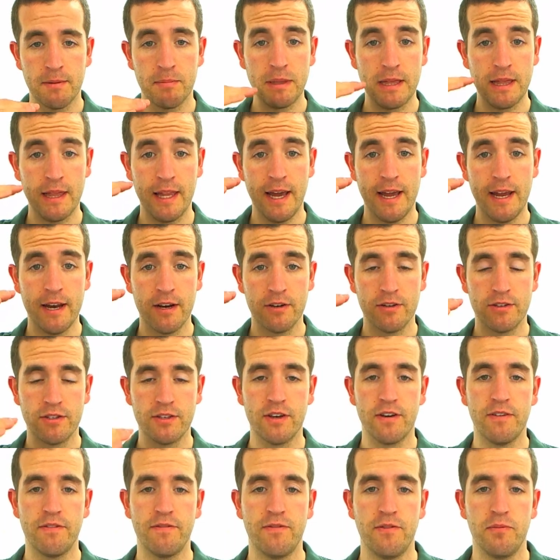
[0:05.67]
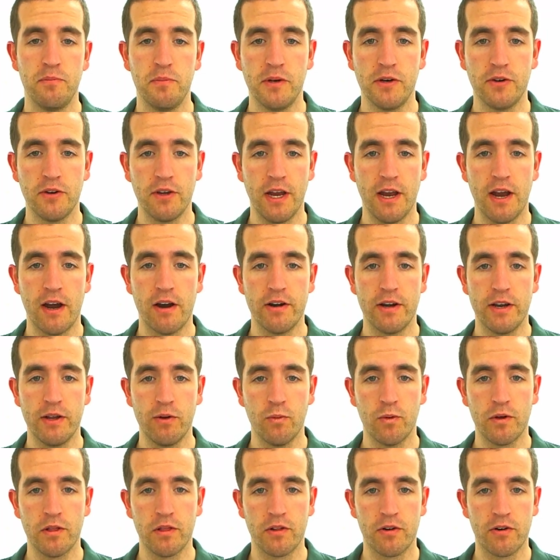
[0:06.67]
up layers of familiarity
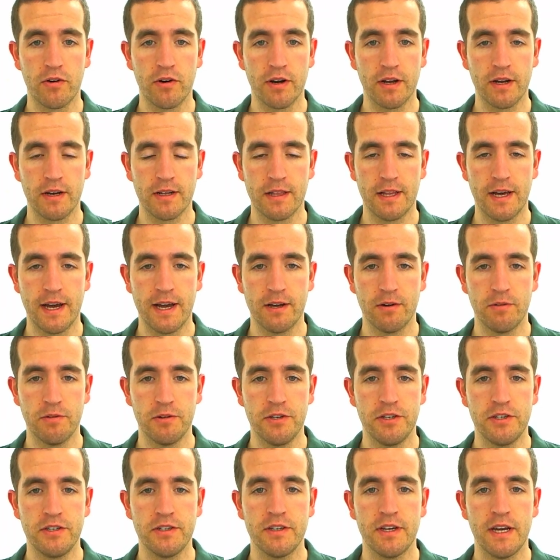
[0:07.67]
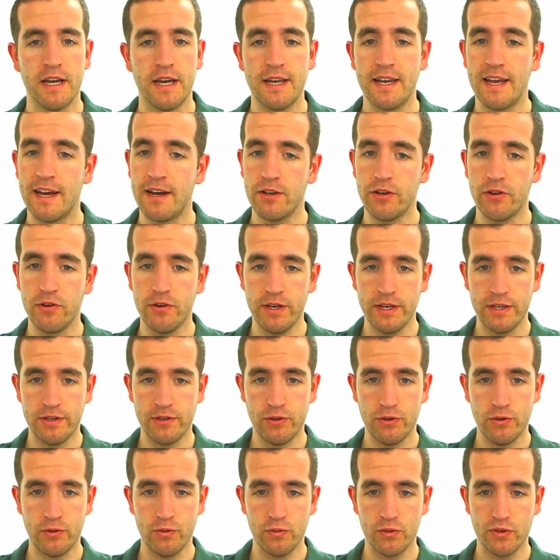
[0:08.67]
when learning a language and how you need
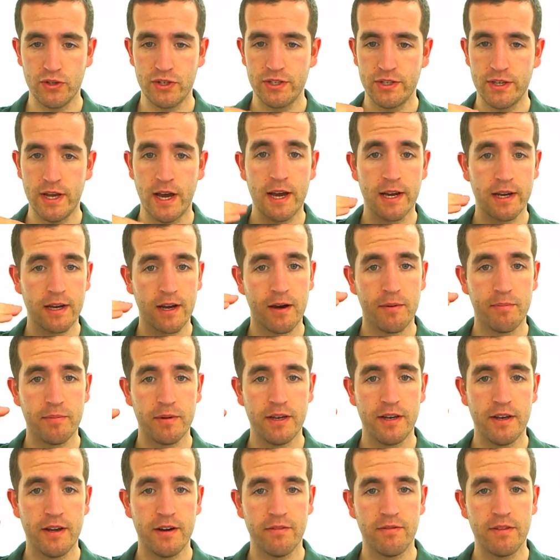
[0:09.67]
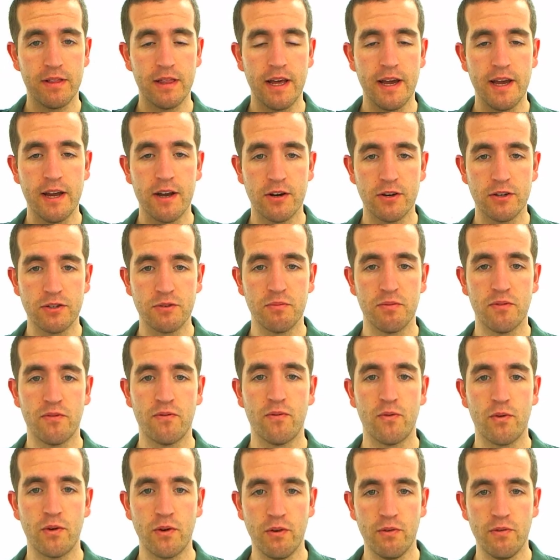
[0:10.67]
to stack up enough layers
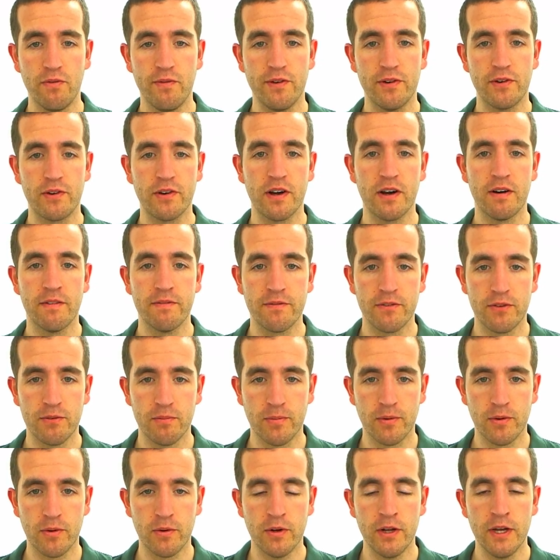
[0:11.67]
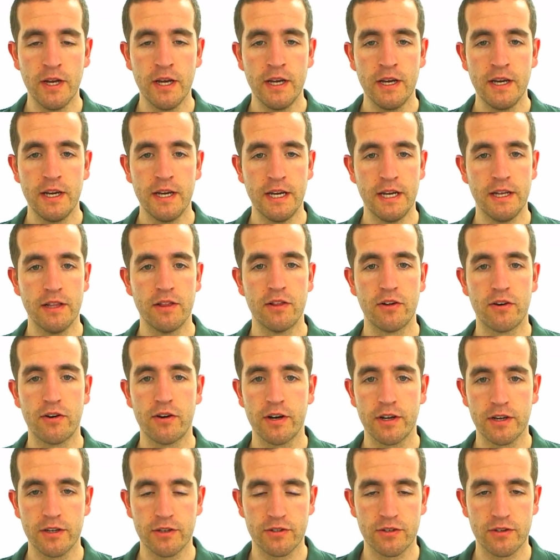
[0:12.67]
before you feel comfortable in
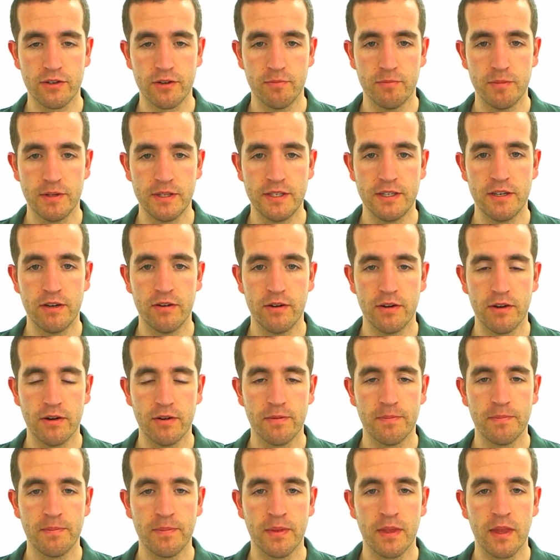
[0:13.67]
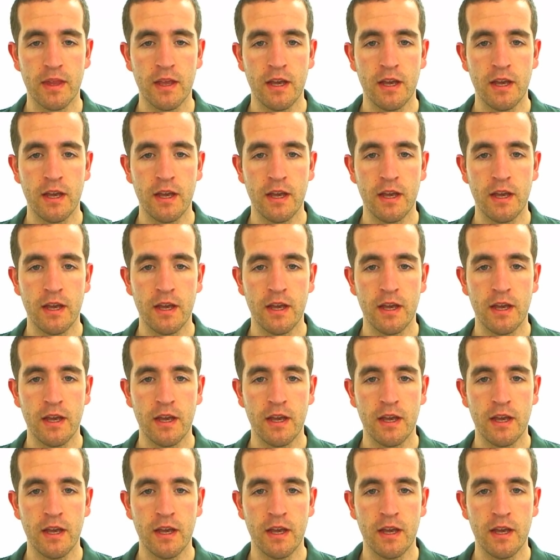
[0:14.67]
learning certain material.